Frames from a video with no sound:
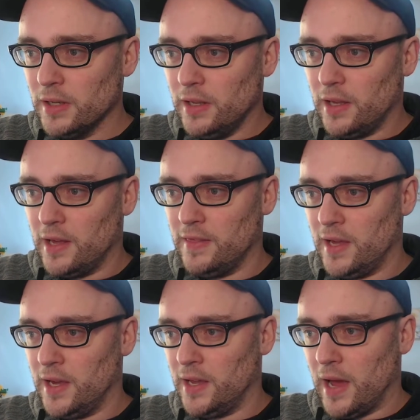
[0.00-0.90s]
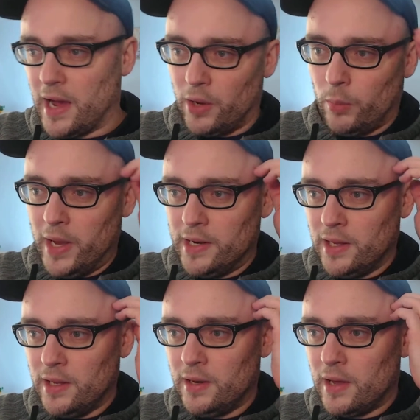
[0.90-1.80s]
And then I weighed
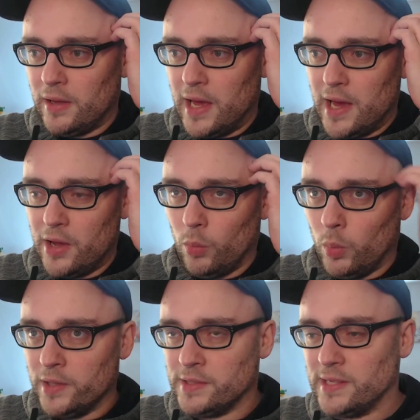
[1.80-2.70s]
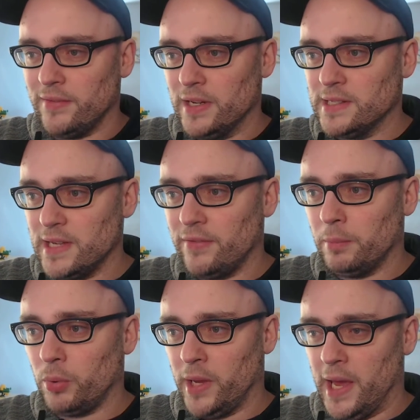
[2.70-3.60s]
in at
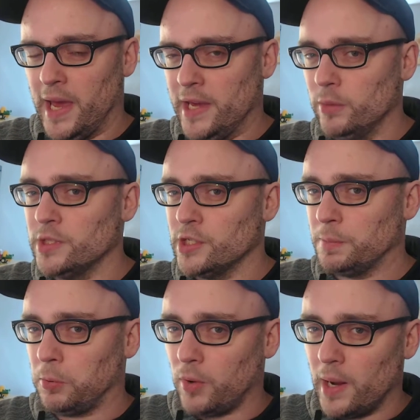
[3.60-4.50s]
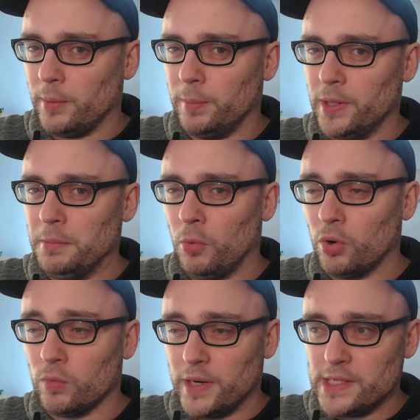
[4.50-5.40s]
177.8, which is probably more
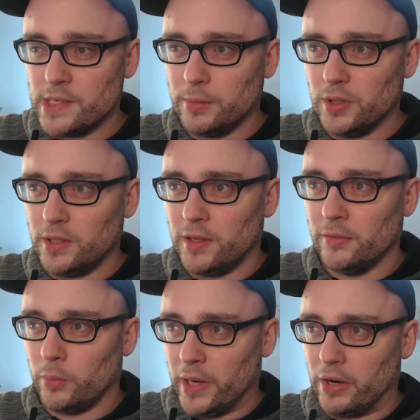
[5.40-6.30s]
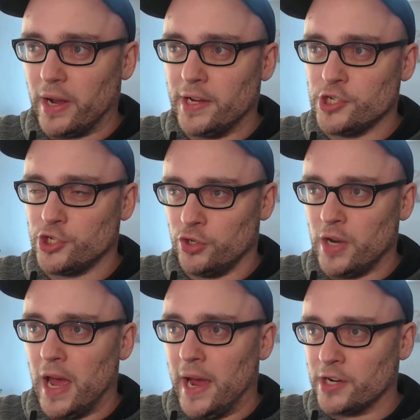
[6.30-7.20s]
reasonable of where I should
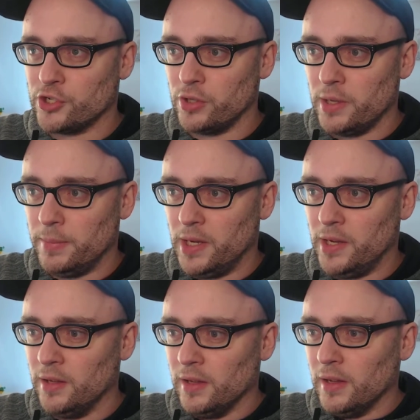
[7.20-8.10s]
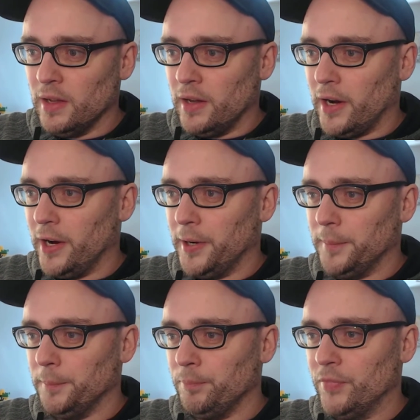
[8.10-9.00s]
actually be.
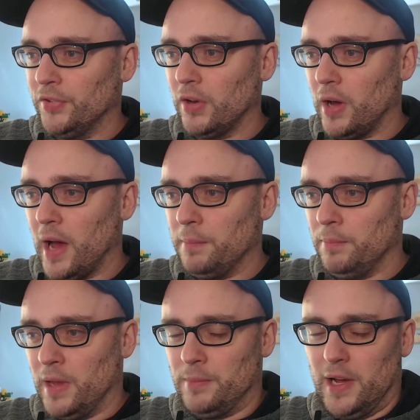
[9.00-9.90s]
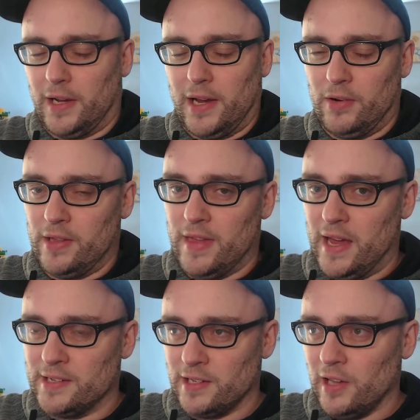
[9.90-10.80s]
So I'm not counting that
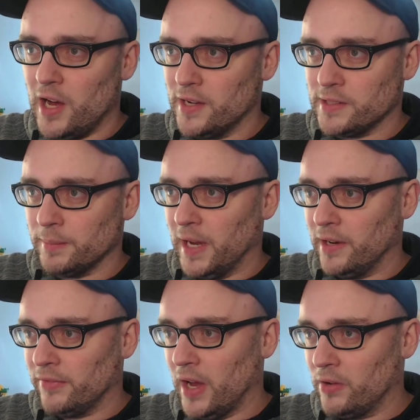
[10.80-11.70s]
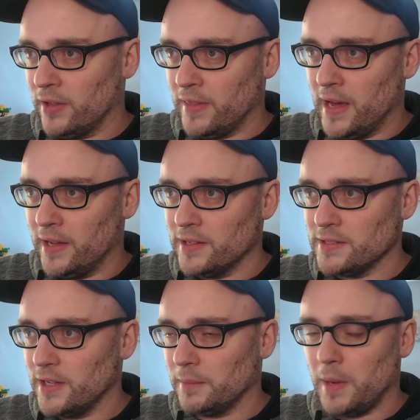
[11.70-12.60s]
as a loss. I'm kind of counting that as
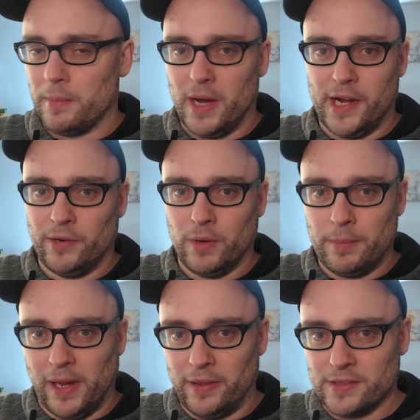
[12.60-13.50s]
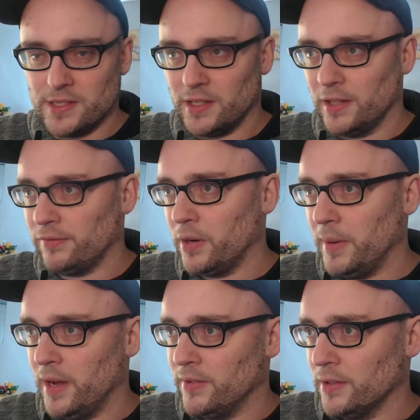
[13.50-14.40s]
like my body rebalancing from
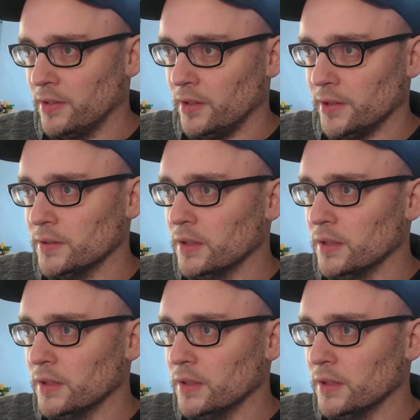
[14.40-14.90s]
having the